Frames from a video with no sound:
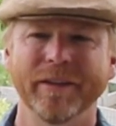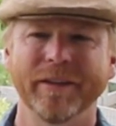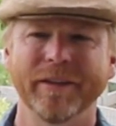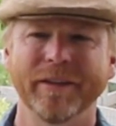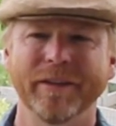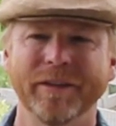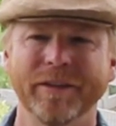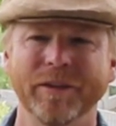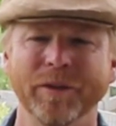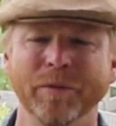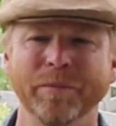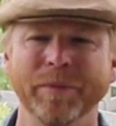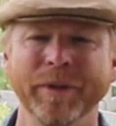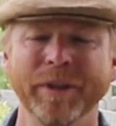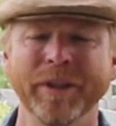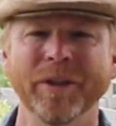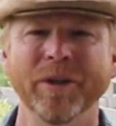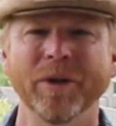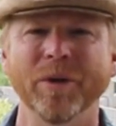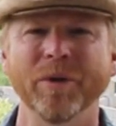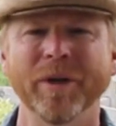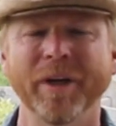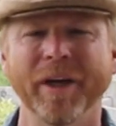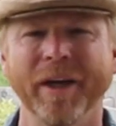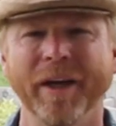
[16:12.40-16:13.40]
to be
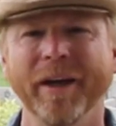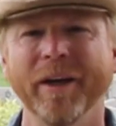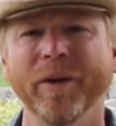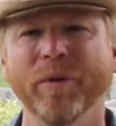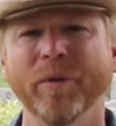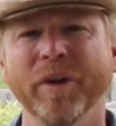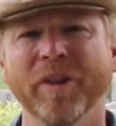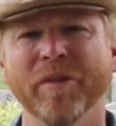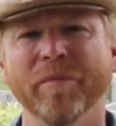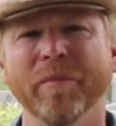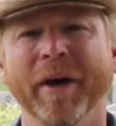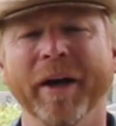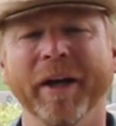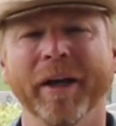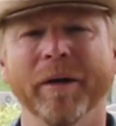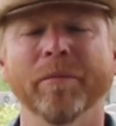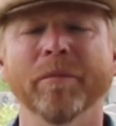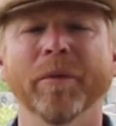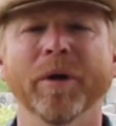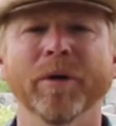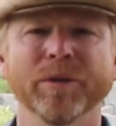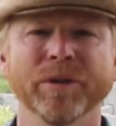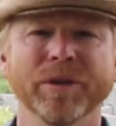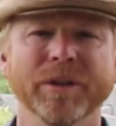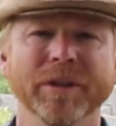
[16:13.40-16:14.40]
okay with my
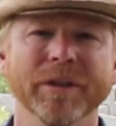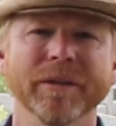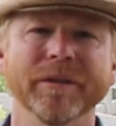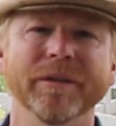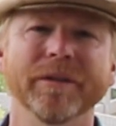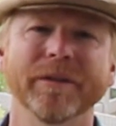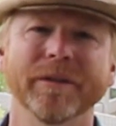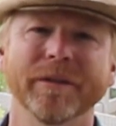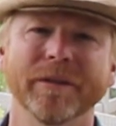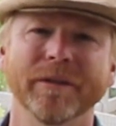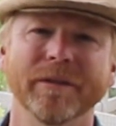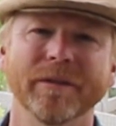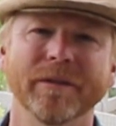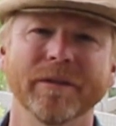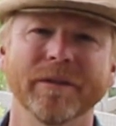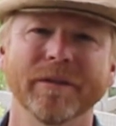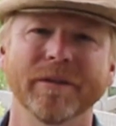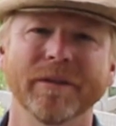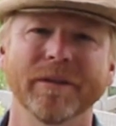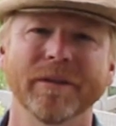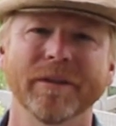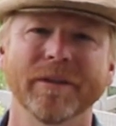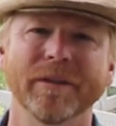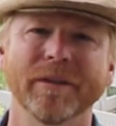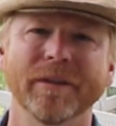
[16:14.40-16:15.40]
emotions.
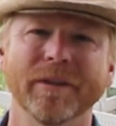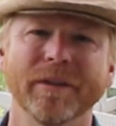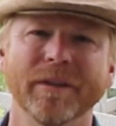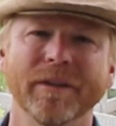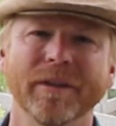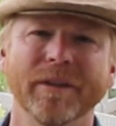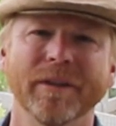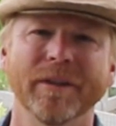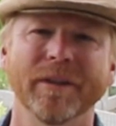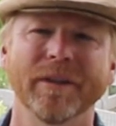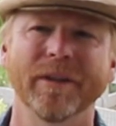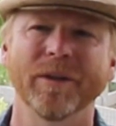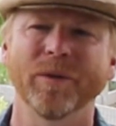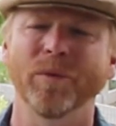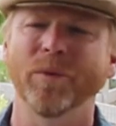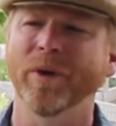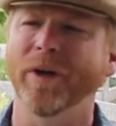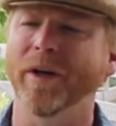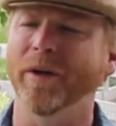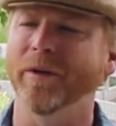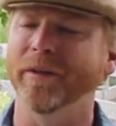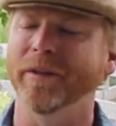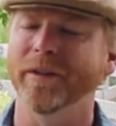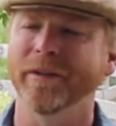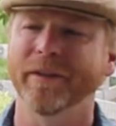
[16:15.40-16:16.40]

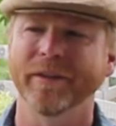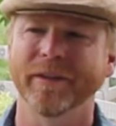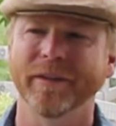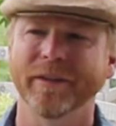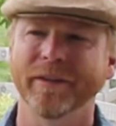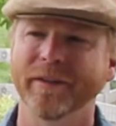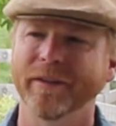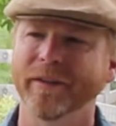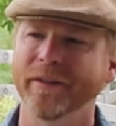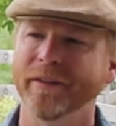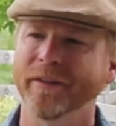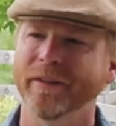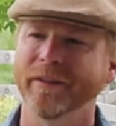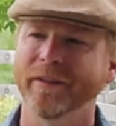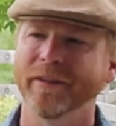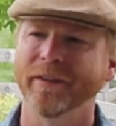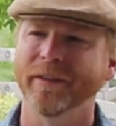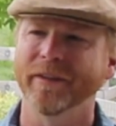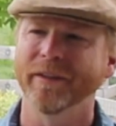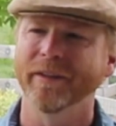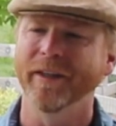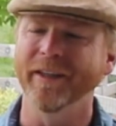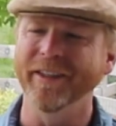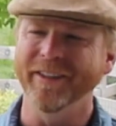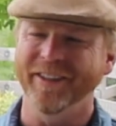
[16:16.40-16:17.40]
Wow.
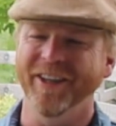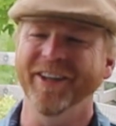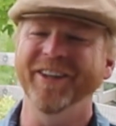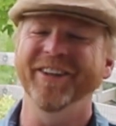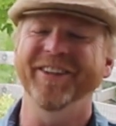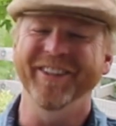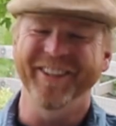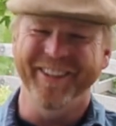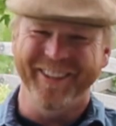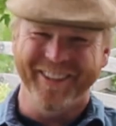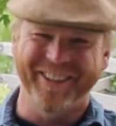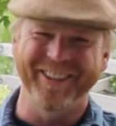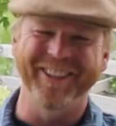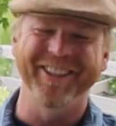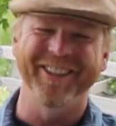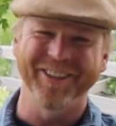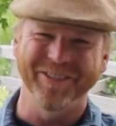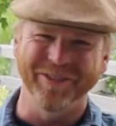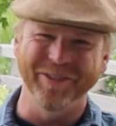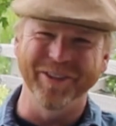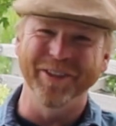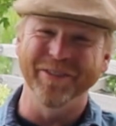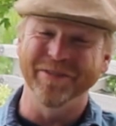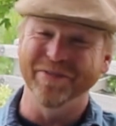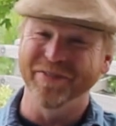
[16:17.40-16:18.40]
It only
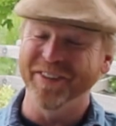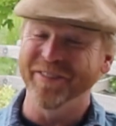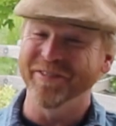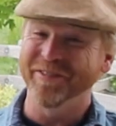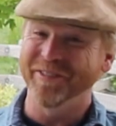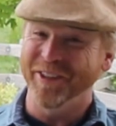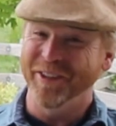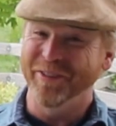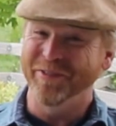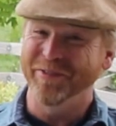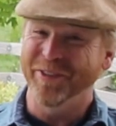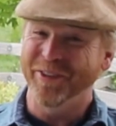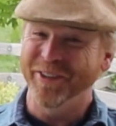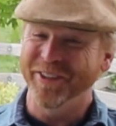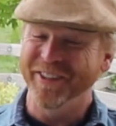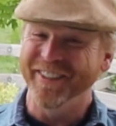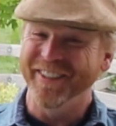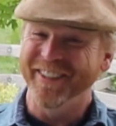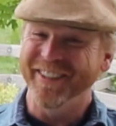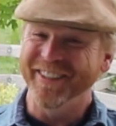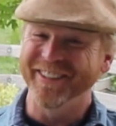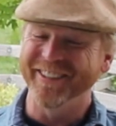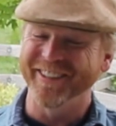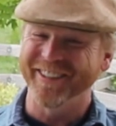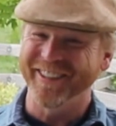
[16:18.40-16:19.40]
took me 54
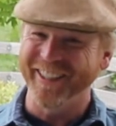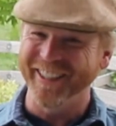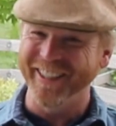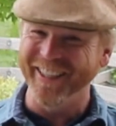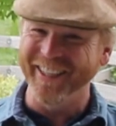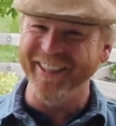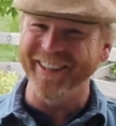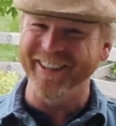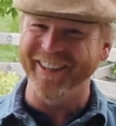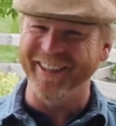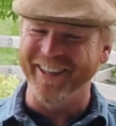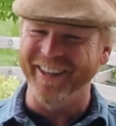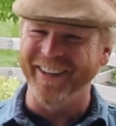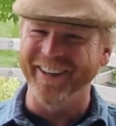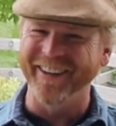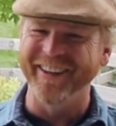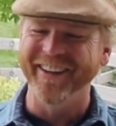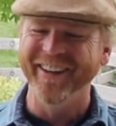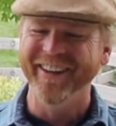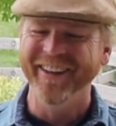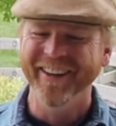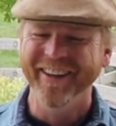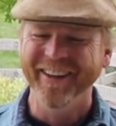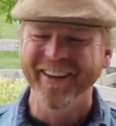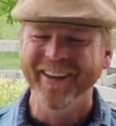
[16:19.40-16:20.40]
years to get there
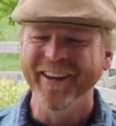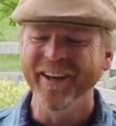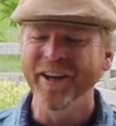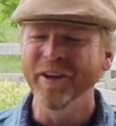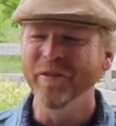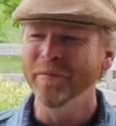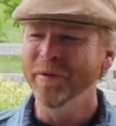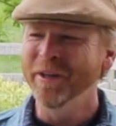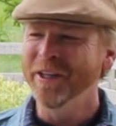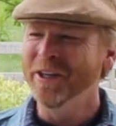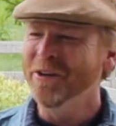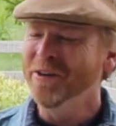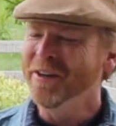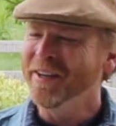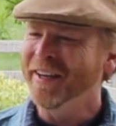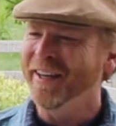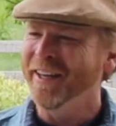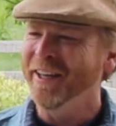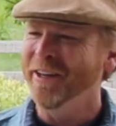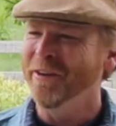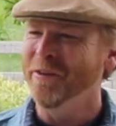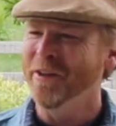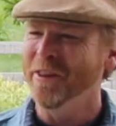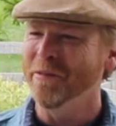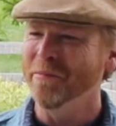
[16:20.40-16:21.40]
and be
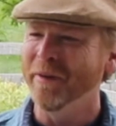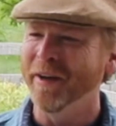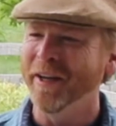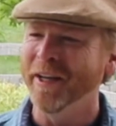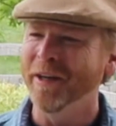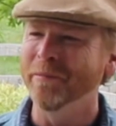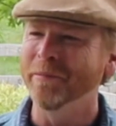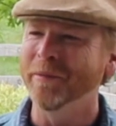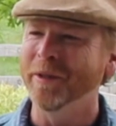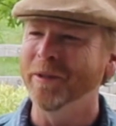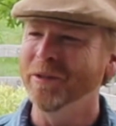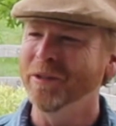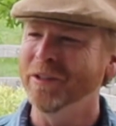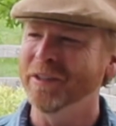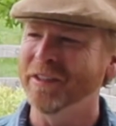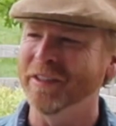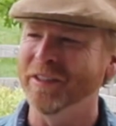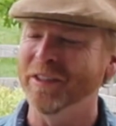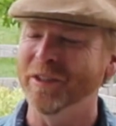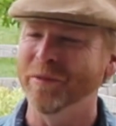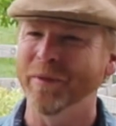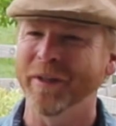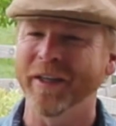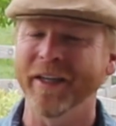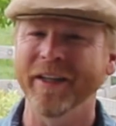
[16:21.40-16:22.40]
okay with my
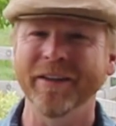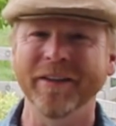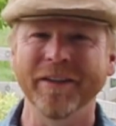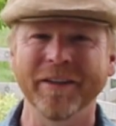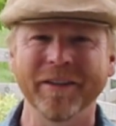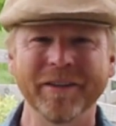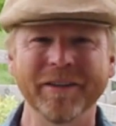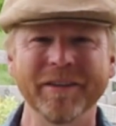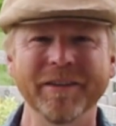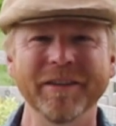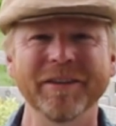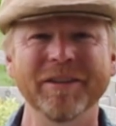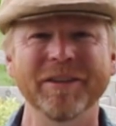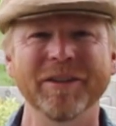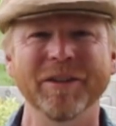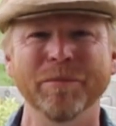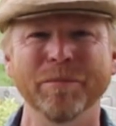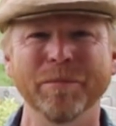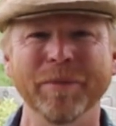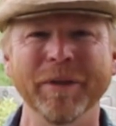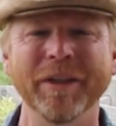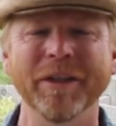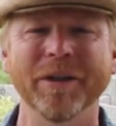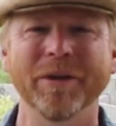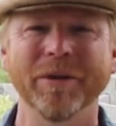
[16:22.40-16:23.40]
emotions, but I learned to
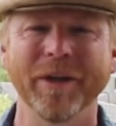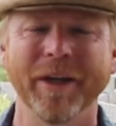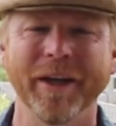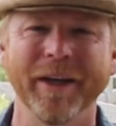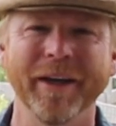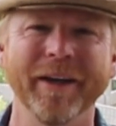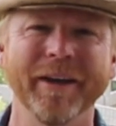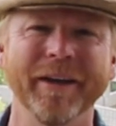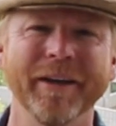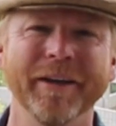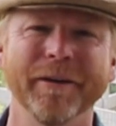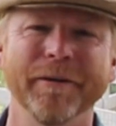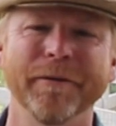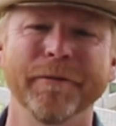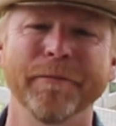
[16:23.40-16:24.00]
be okay